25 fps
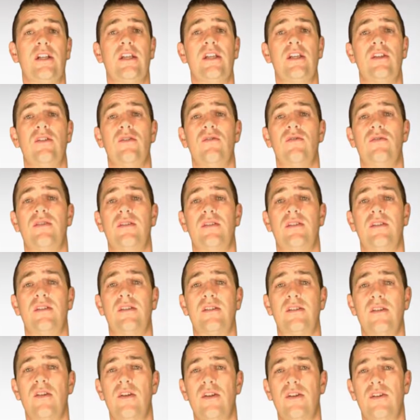used to
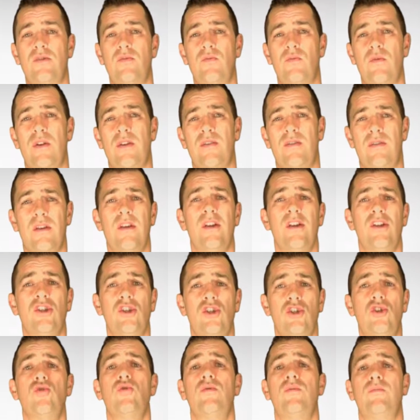search with
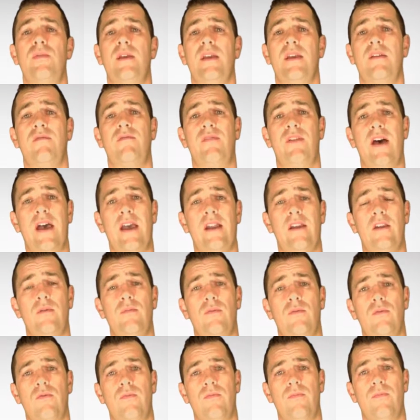should be
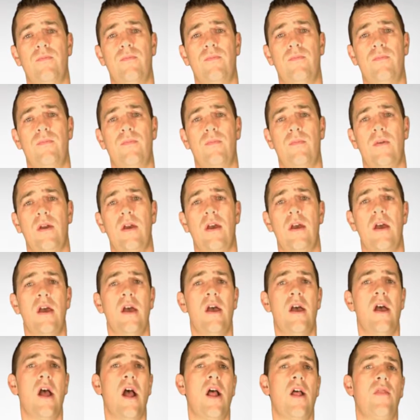available.
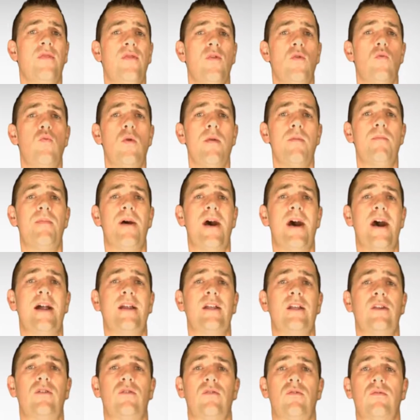The WIP
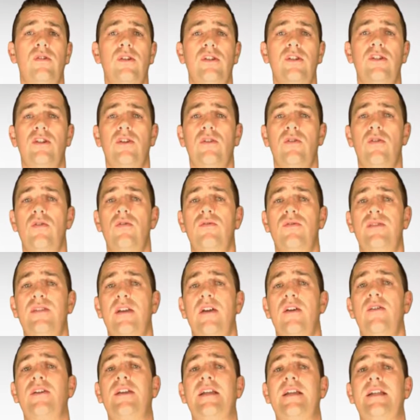article should
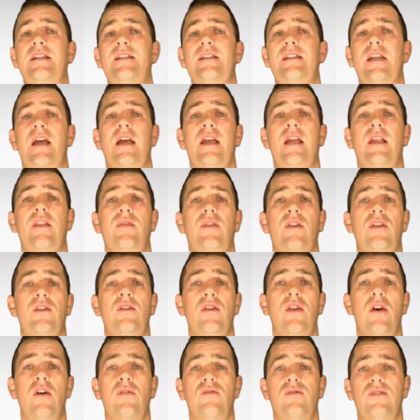also contain the
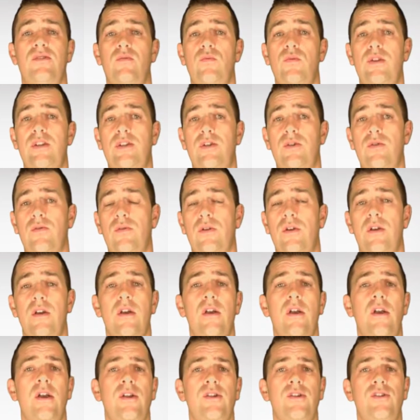notes we took
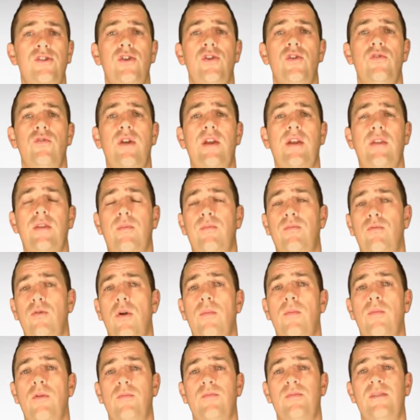during the
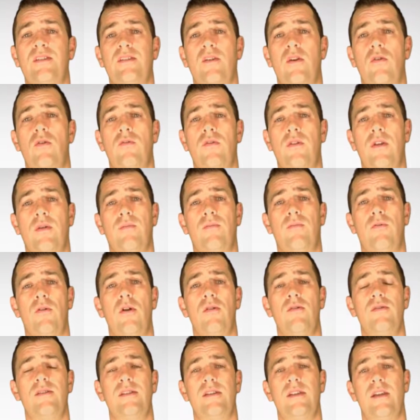problem-solving
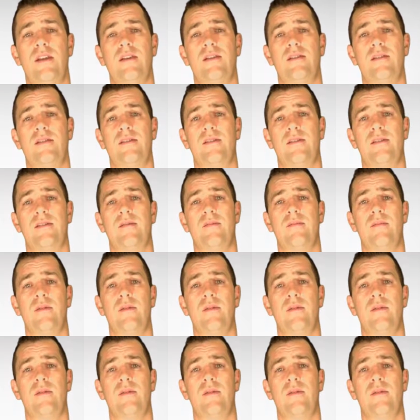process.